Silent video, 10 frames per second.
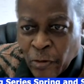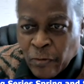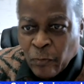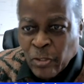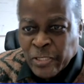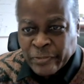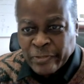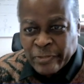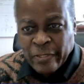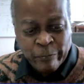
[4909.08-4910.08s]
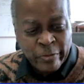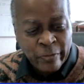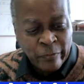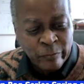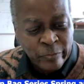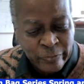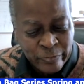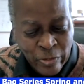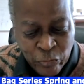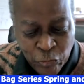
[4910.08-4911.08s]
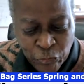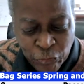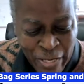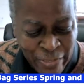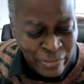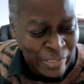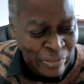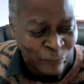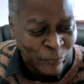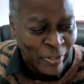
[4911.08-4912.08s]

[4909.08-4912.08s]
Otherwise, you might give